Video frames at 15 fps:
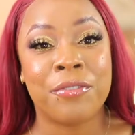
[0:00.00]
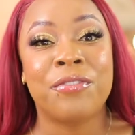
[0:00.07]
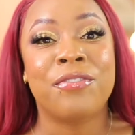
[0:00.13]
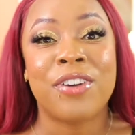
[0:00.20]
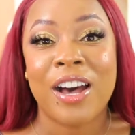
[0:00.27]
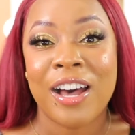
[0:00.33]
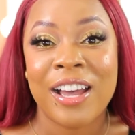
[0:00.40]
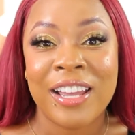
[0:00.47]

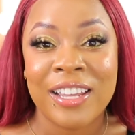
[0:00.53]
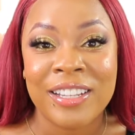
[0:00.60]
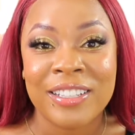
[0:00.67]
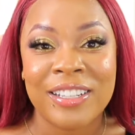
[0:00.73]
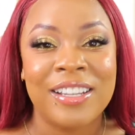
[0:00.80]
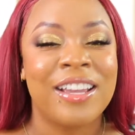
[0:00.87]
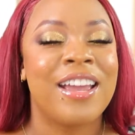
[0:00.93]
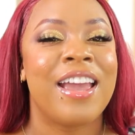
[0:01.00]

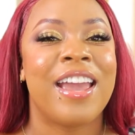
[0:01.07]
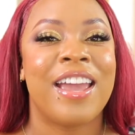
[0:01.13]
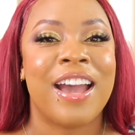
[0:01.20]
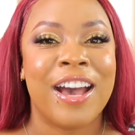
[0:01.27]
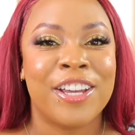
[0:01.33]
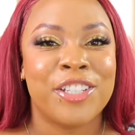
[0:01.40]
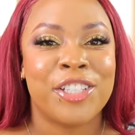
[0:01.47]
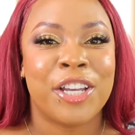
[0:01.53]
Find an
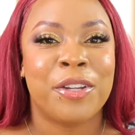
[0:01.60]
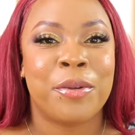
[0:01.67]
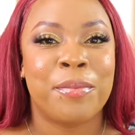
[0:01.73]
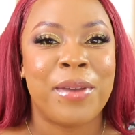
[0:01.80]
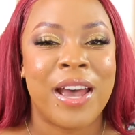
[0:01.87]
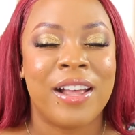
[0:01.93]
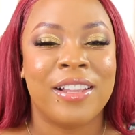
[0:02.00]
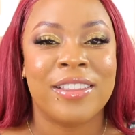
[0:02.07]
eyeshadow
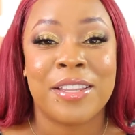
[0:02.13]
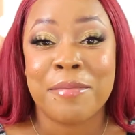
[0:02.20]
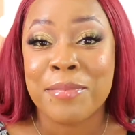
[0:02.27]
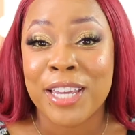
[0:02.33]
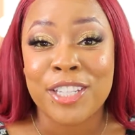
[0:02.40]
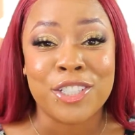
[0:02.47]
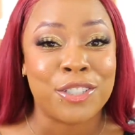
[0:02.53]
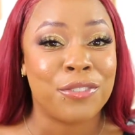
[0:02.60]
palette that
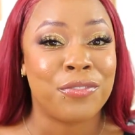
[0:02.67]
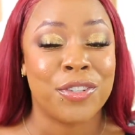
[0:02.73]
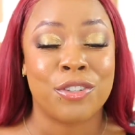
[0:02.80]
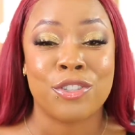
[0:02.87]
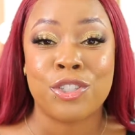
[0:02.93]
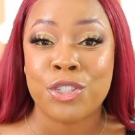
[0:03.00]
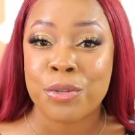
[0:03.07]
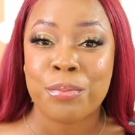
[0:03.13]
makes you feel
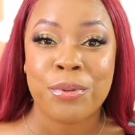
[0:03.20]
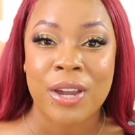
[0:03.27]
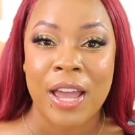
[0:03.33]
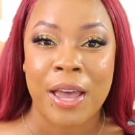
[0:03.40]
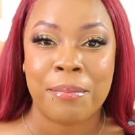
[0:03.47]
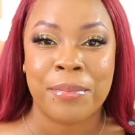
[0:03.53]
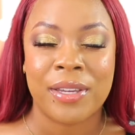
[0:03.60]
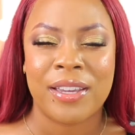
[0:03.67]
super
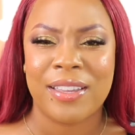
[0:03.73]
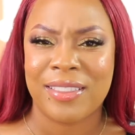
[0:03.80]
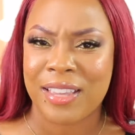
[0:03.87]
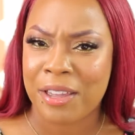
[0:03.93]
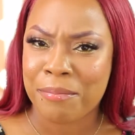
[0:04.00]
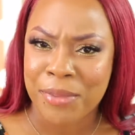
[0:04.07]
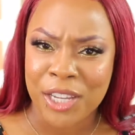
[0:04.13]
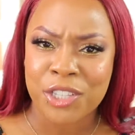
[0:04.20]
happy,
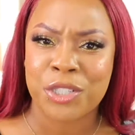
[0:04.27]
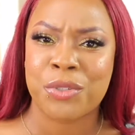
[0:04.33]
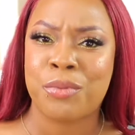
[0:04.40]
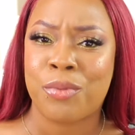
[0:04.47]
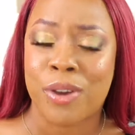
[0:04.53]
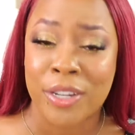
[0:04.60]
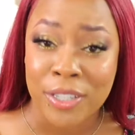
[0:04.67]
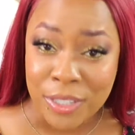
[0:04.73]
that makes you
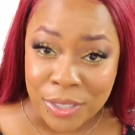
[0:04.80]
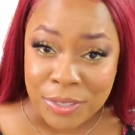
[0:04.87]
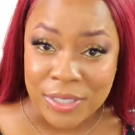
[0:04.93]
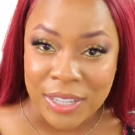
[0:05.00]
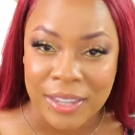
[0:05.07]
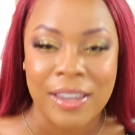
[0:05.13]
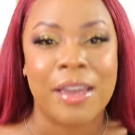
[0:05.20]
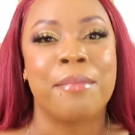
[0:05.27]
want to use
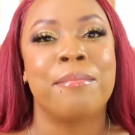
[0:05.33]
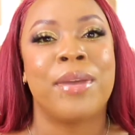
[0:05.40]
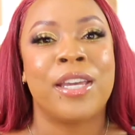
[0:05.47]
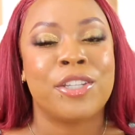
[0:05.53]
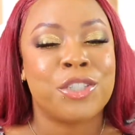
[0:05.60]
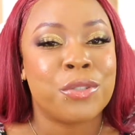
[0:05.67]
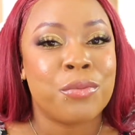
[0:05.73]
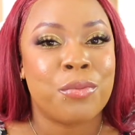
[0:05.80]
it and
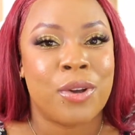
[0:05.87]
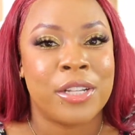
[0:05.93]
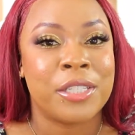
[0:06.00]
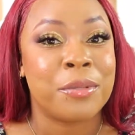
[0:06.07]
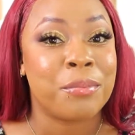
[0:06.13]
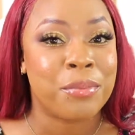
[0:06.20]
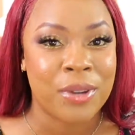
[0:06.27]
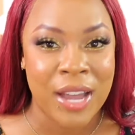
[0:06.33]
makes you want
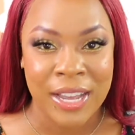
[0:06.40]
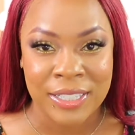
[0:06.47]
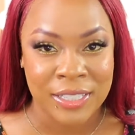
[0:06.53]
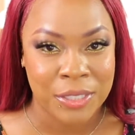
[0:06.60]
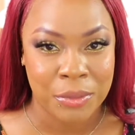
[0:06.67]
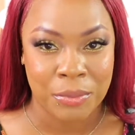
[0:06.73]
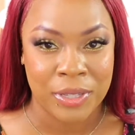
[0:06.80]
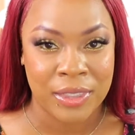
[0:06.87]
to
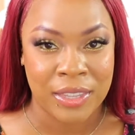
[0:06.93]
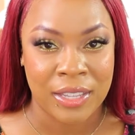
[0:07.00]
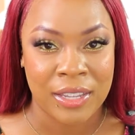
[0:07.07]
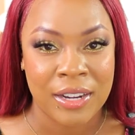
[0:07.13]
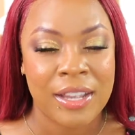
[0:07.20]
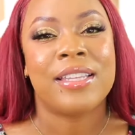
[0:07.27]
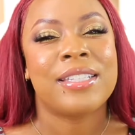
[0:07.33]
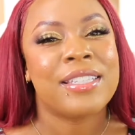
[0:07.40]
practice with
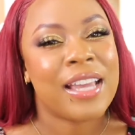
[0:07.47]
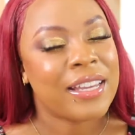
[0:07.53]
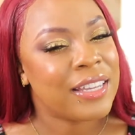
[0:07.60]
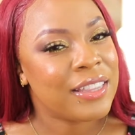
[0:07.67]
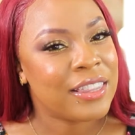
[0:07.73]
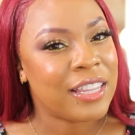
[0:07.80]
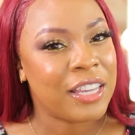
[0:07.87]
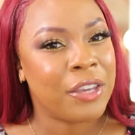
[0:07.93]
it. The
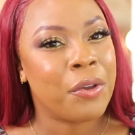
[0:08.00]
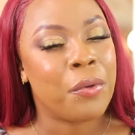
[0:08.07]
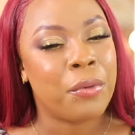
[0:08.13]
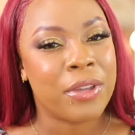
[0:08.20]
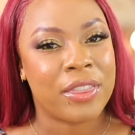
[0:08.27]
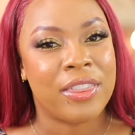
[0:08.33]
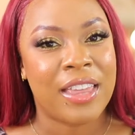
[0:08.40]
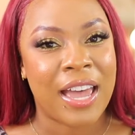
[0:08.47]
second thing
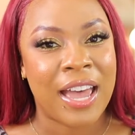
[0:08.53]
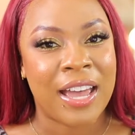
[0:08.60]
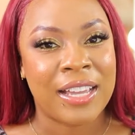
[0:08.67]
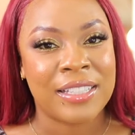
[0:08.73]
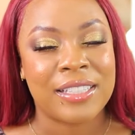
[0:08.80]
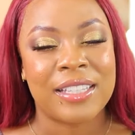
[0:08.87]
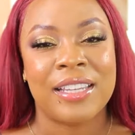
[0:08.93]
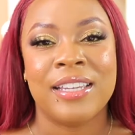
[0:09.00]
with
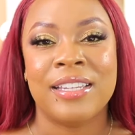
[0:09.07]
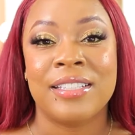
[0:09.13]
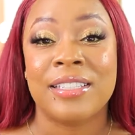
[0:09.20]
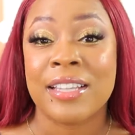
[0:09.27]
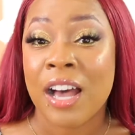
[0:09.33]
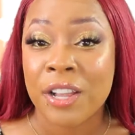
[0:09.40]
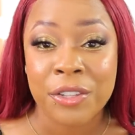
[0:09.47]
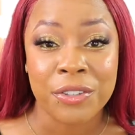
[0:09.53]
that is
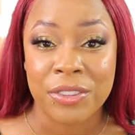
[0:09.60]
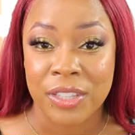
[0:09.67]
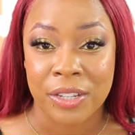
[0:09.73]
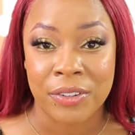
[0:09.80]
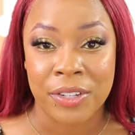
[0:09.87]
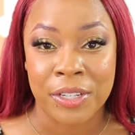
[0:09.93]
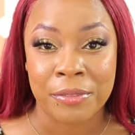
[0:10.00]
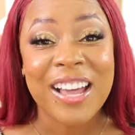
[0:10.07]
color
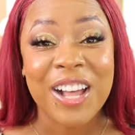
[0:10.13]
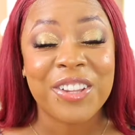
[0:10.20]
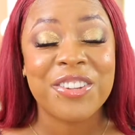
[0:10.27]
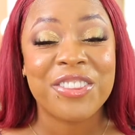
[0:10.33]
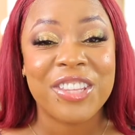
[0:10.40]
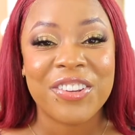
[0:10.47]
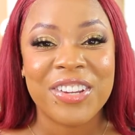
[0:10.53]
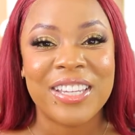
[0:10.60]
theory. Color
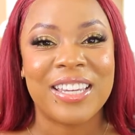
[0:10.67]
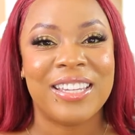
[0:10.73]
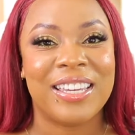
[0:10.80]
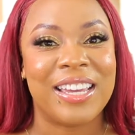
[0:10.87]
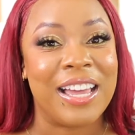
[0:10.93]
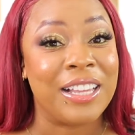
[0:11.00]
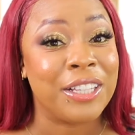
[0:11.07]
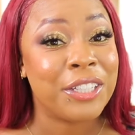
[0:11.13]
theory can
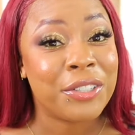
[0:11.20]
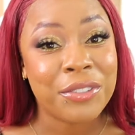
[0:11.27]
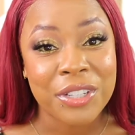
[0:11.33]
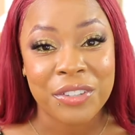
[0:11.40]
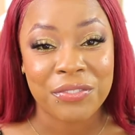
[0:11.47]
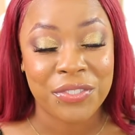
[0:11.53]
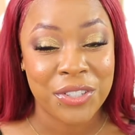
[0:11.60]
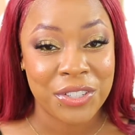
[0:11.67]
get a little
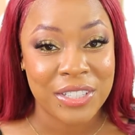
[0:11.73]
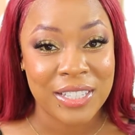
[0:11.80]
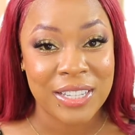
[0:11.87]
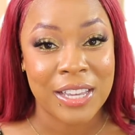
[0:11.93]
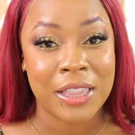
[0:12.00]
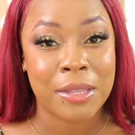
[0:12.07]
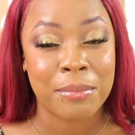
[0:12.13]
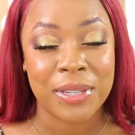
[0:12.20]
confusing
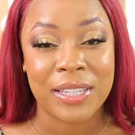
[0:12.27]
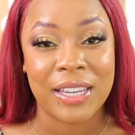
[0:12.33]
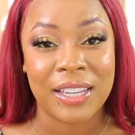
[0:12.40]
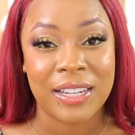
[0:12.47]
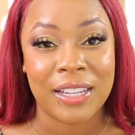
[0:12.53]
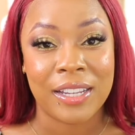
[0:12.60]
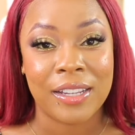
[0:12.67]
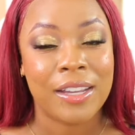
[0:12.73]
at the
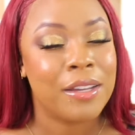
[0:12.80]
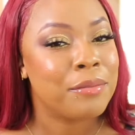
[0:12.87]
beginning.